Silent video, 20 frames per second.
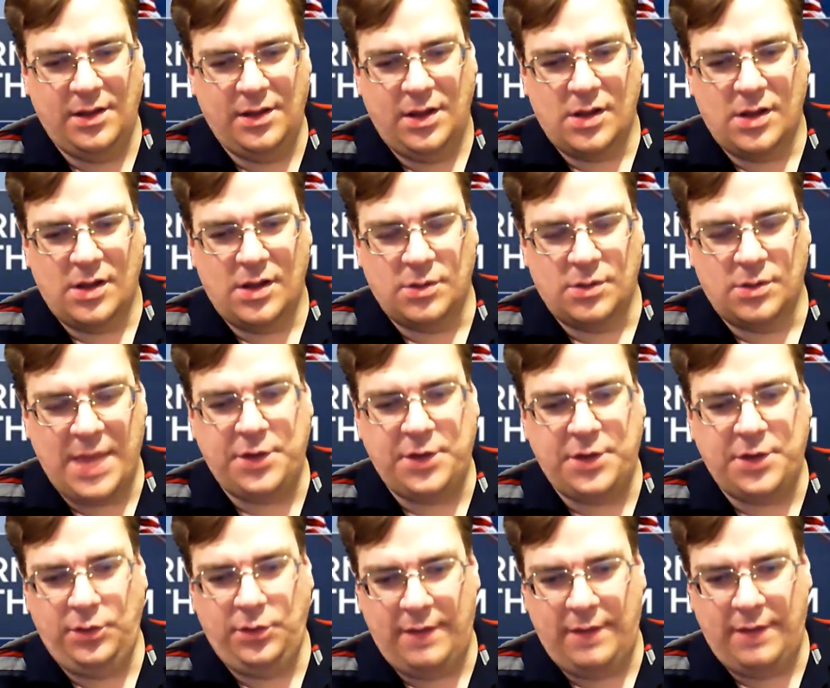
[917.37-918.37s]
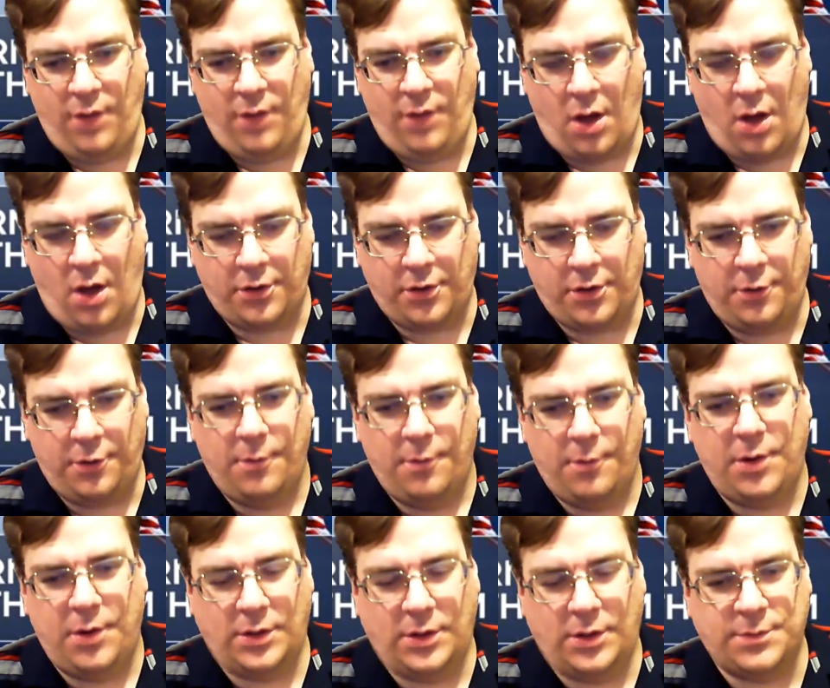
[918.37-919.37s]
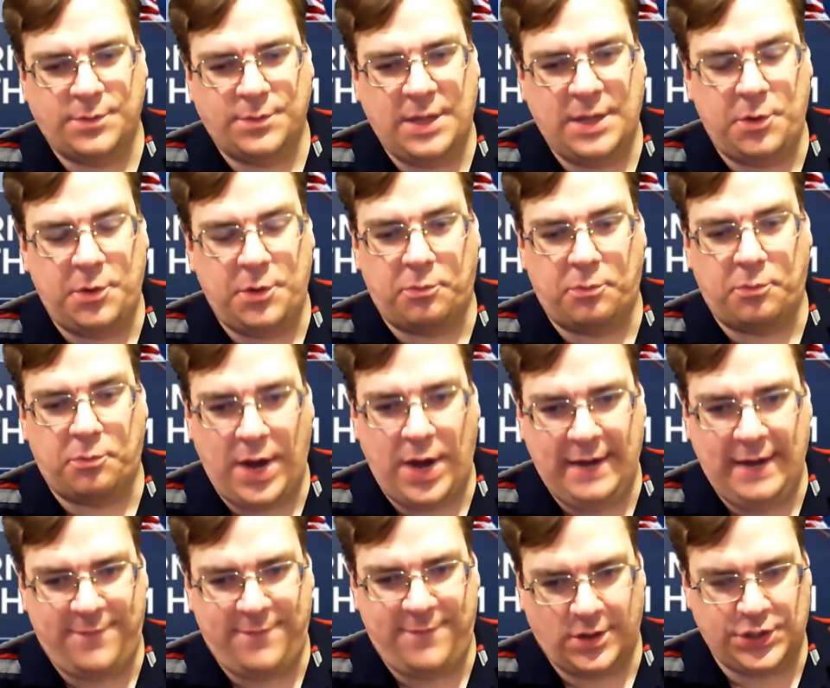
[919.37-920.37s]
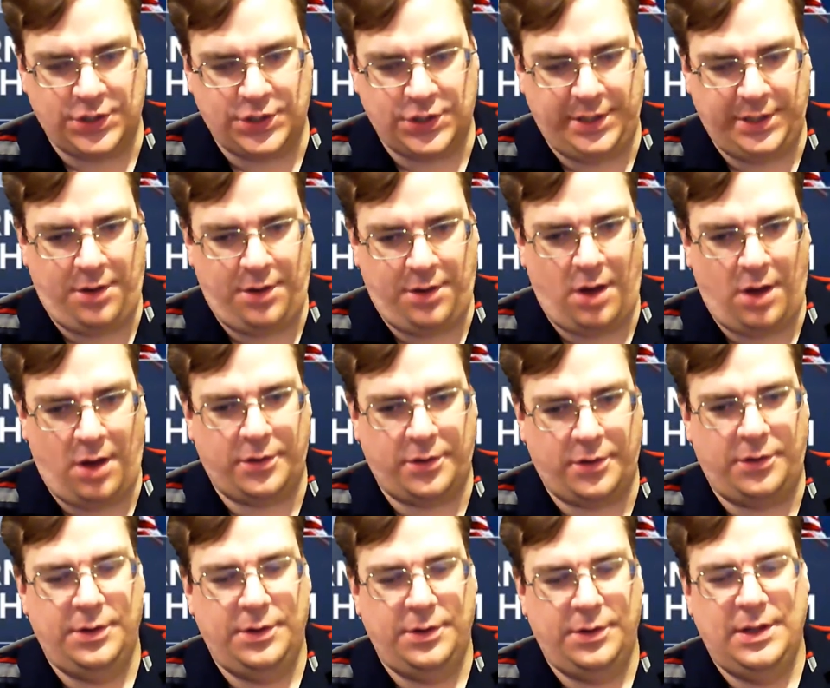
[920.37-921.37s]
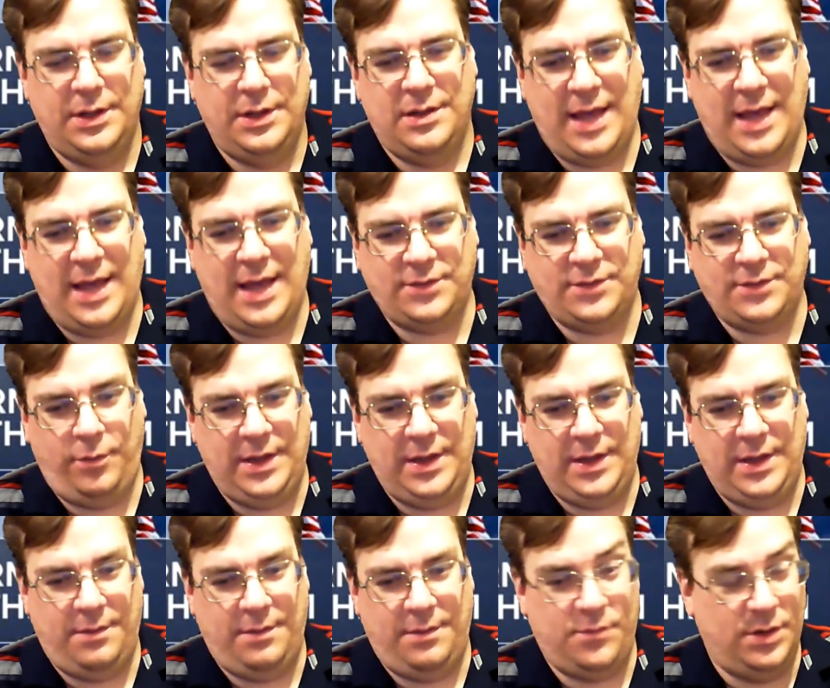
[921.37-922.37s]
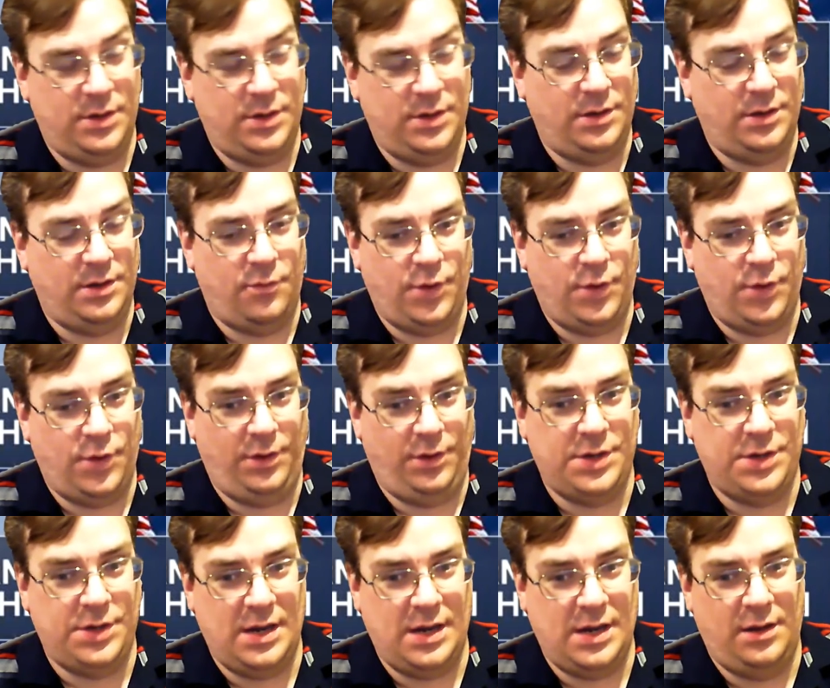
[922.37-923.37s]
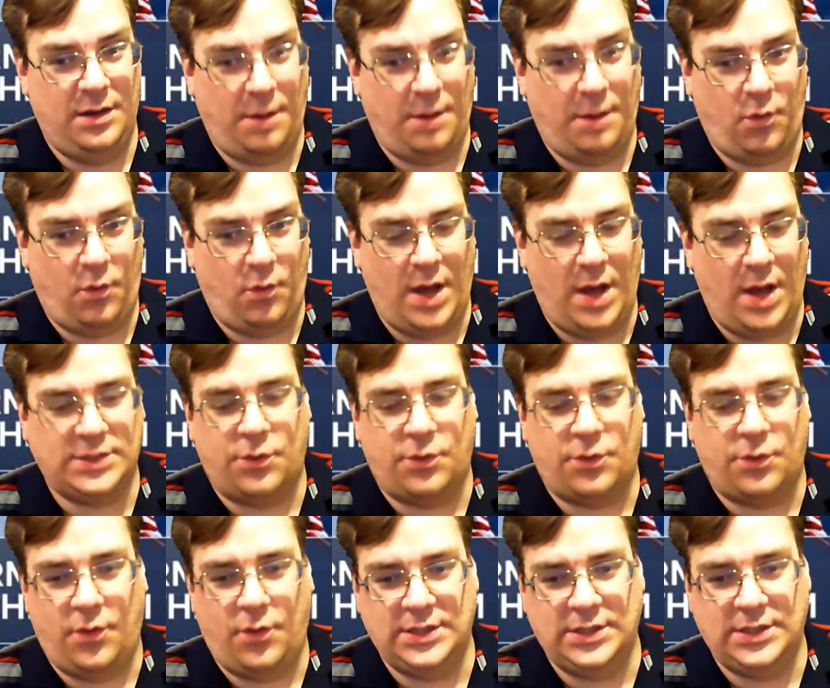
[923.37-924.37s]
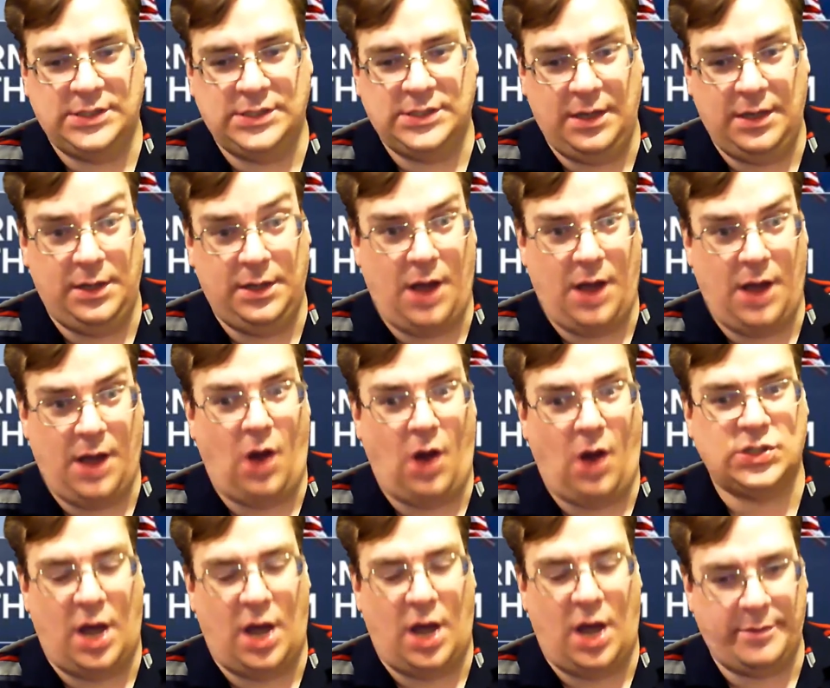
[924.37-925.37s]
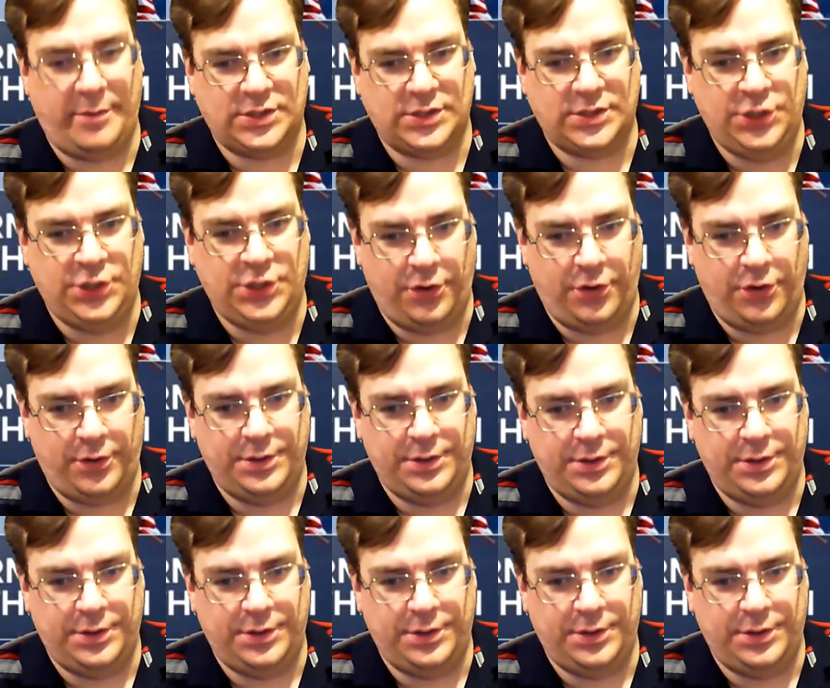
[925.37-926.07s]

make you live longer, but also keep your brain functioning longer. That will be the real number one. So we're going to see Alzheimer's cured